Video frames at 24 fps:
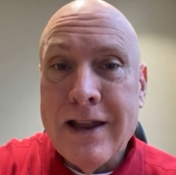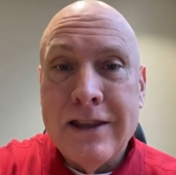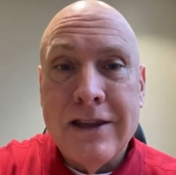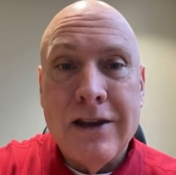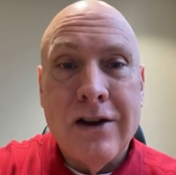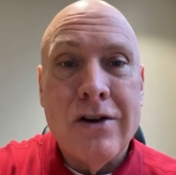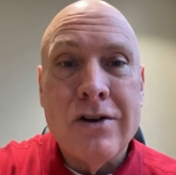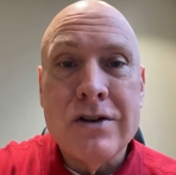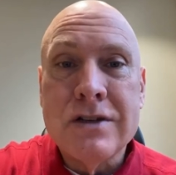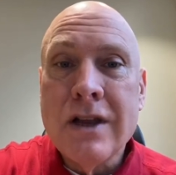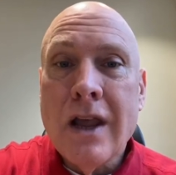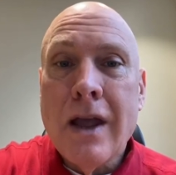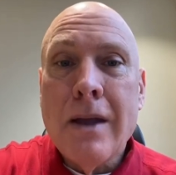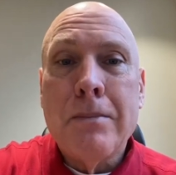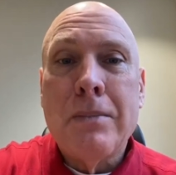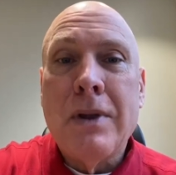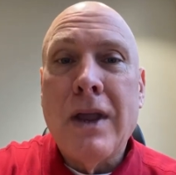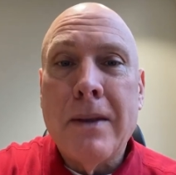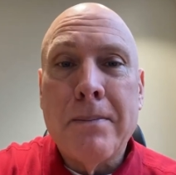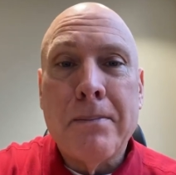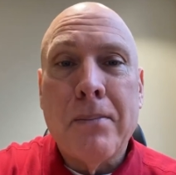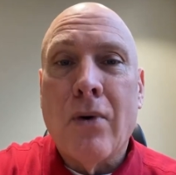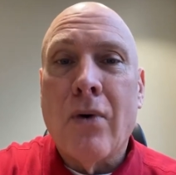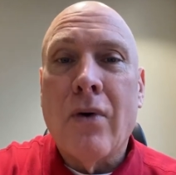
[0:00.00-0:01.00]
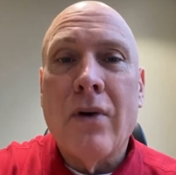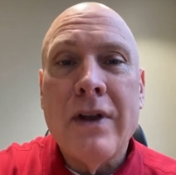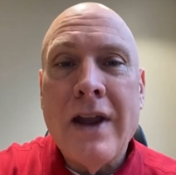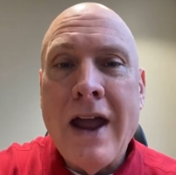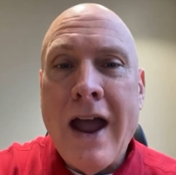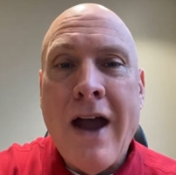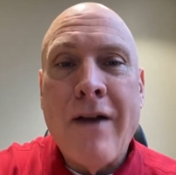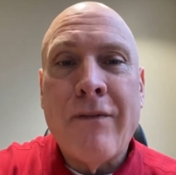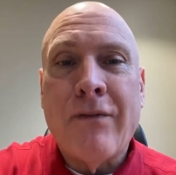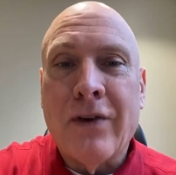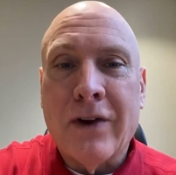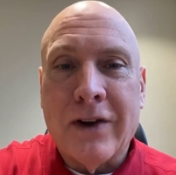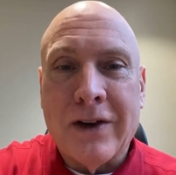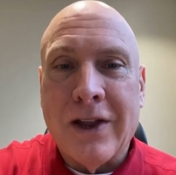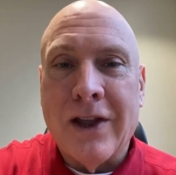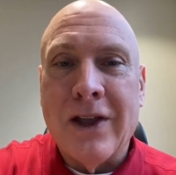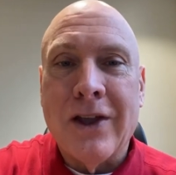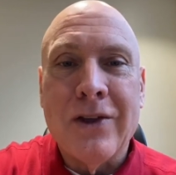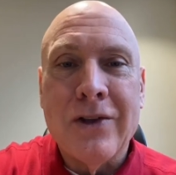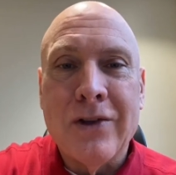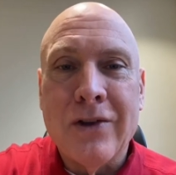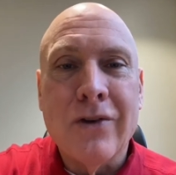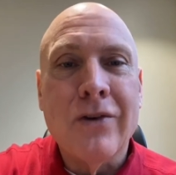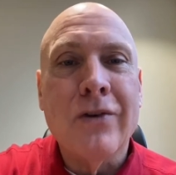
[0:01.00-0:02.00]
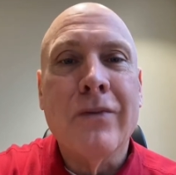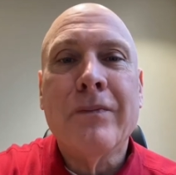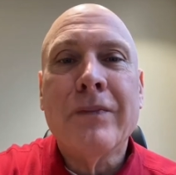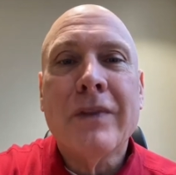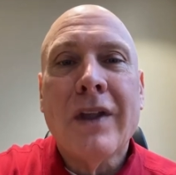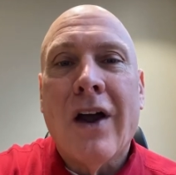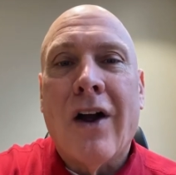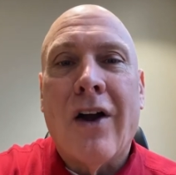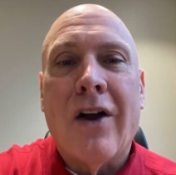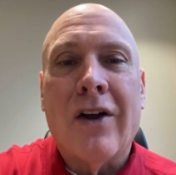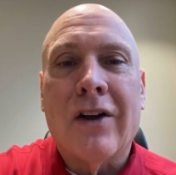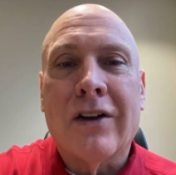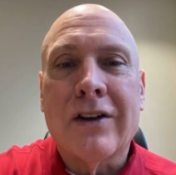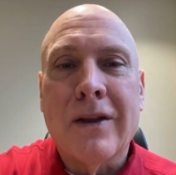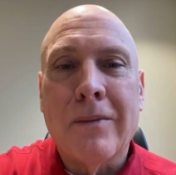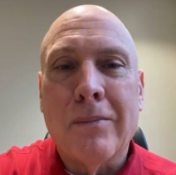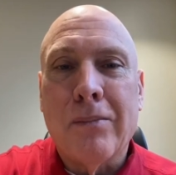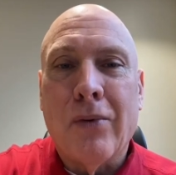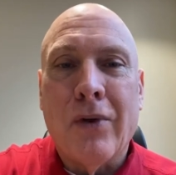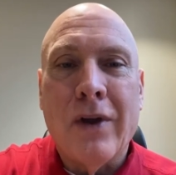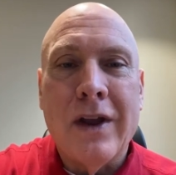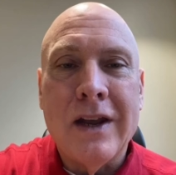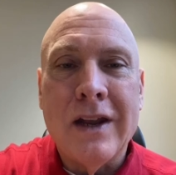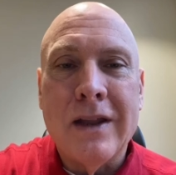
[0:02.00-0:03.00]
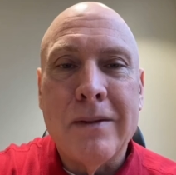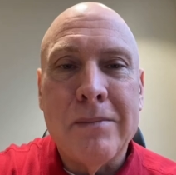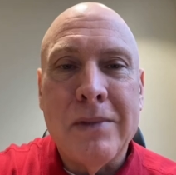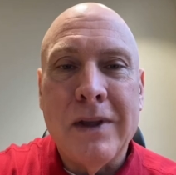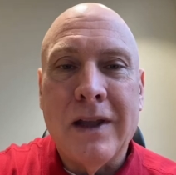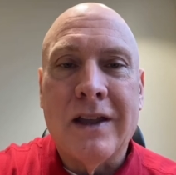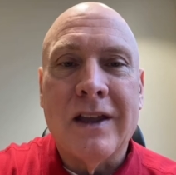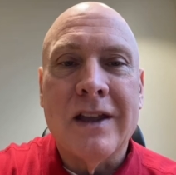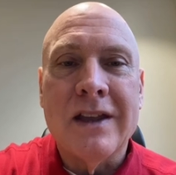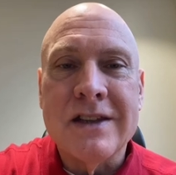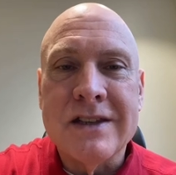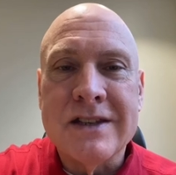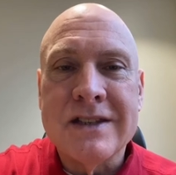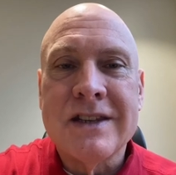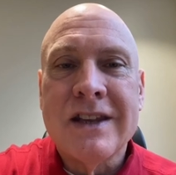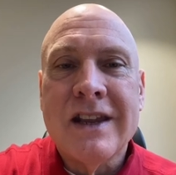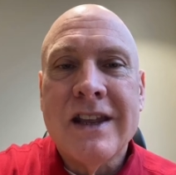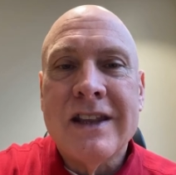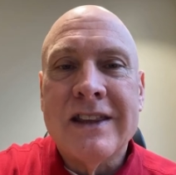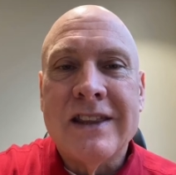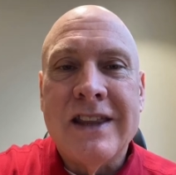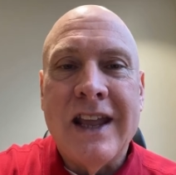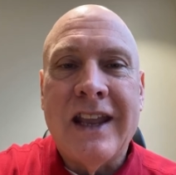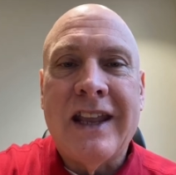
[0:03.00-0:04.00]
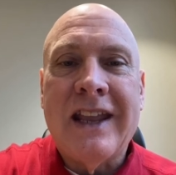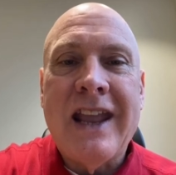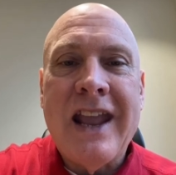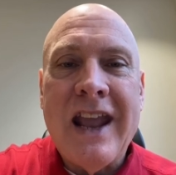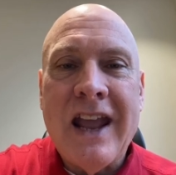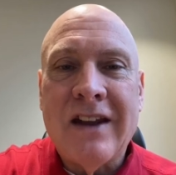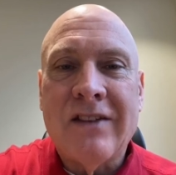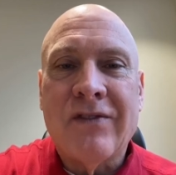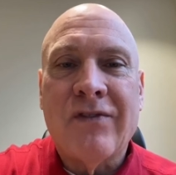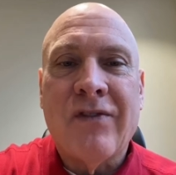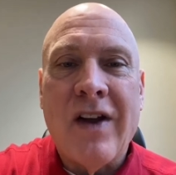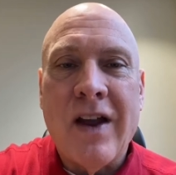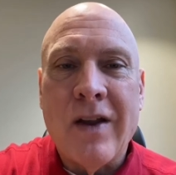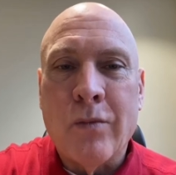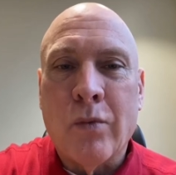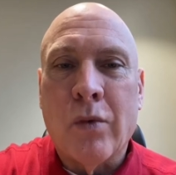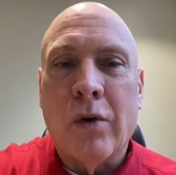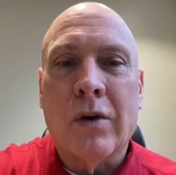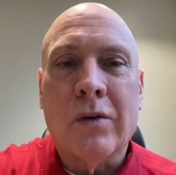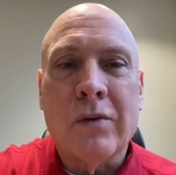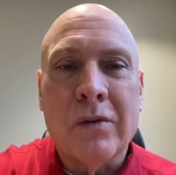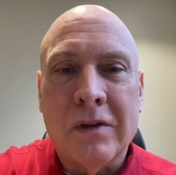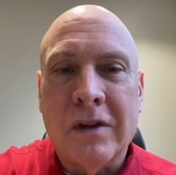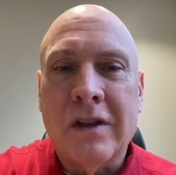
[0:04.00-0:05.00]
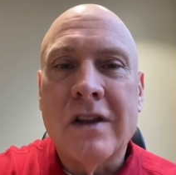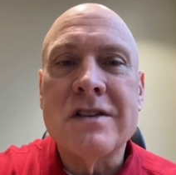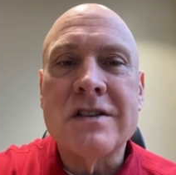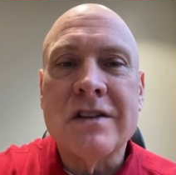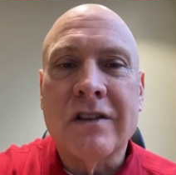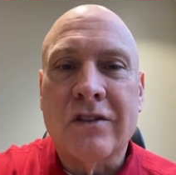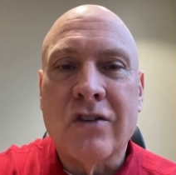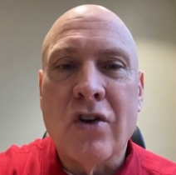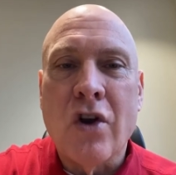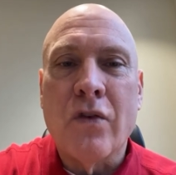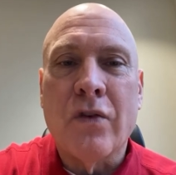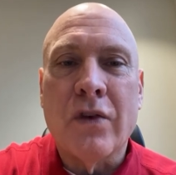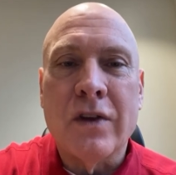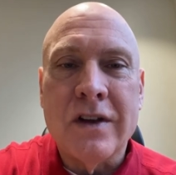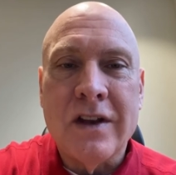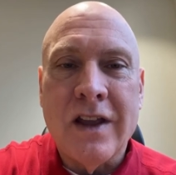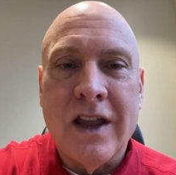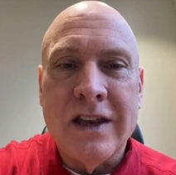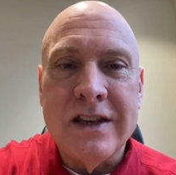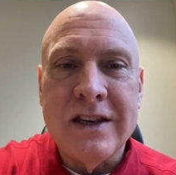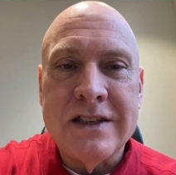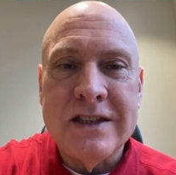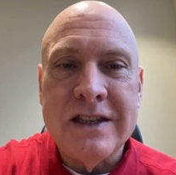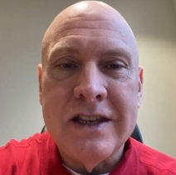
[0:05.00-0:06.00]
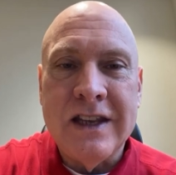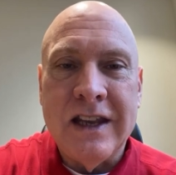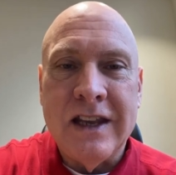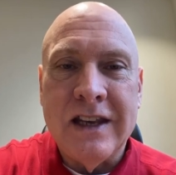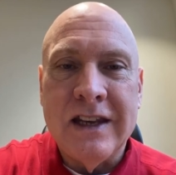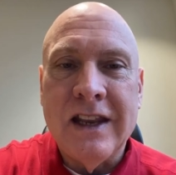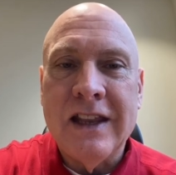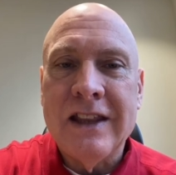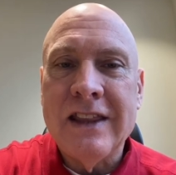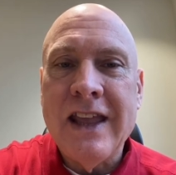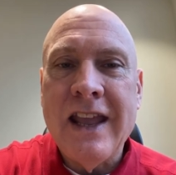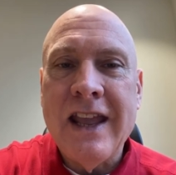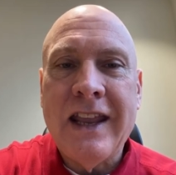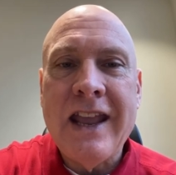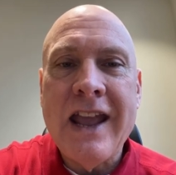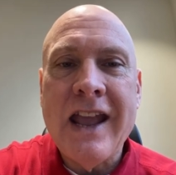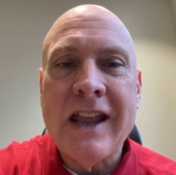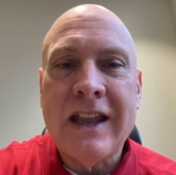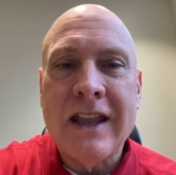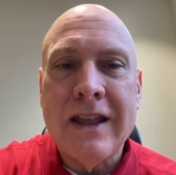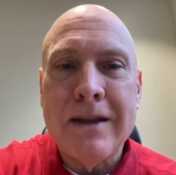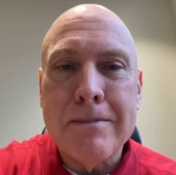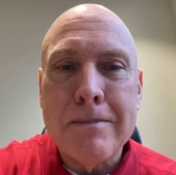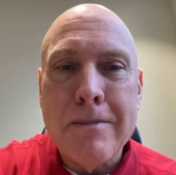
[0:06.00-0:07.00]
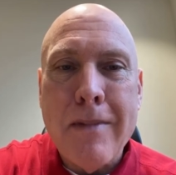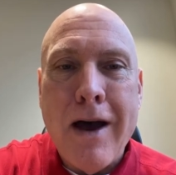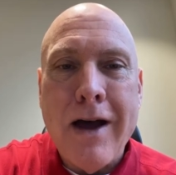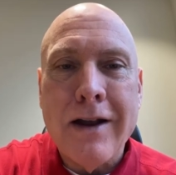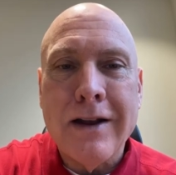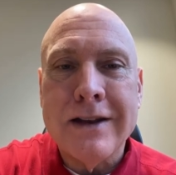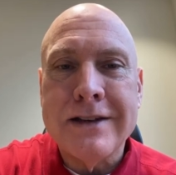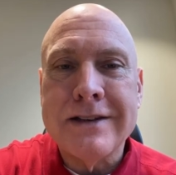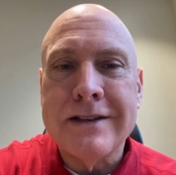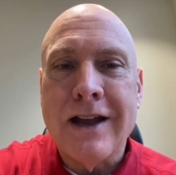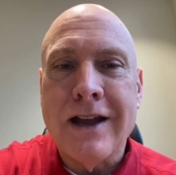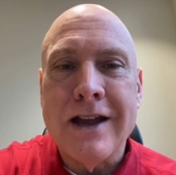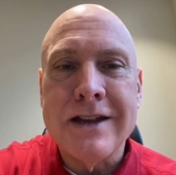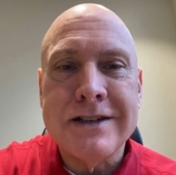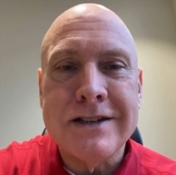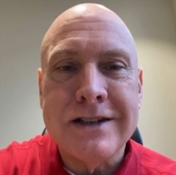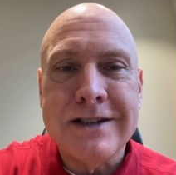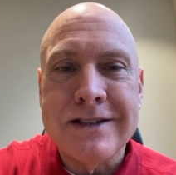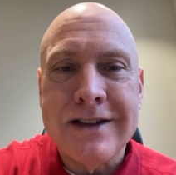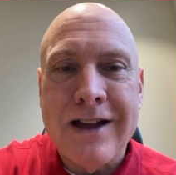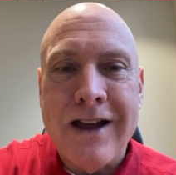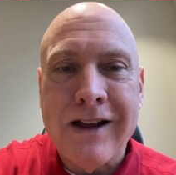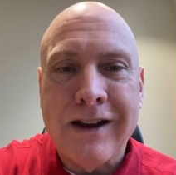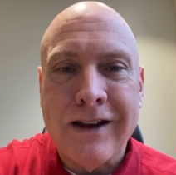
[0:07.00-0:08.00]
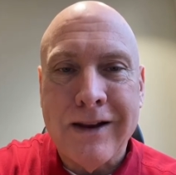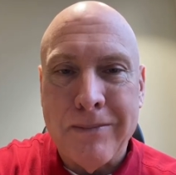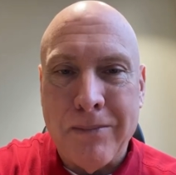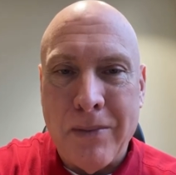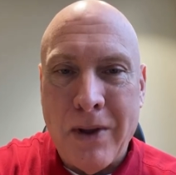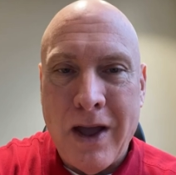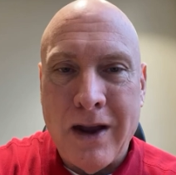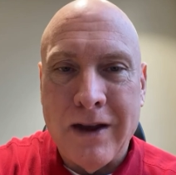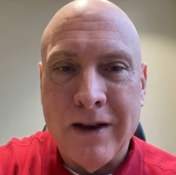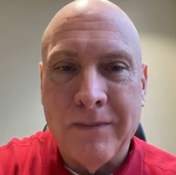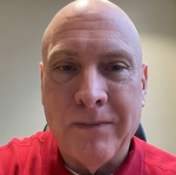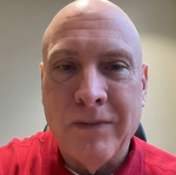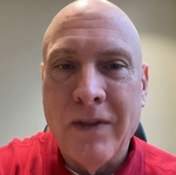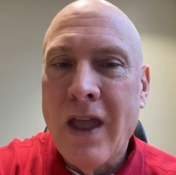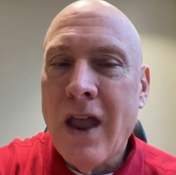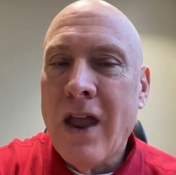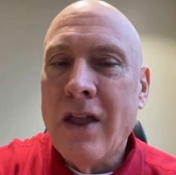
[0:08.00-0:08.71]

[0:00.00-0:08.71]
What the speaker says: There's people in Africa who are complaining because they can't find work because of COVID-19. And they can't get monetized to talk about it.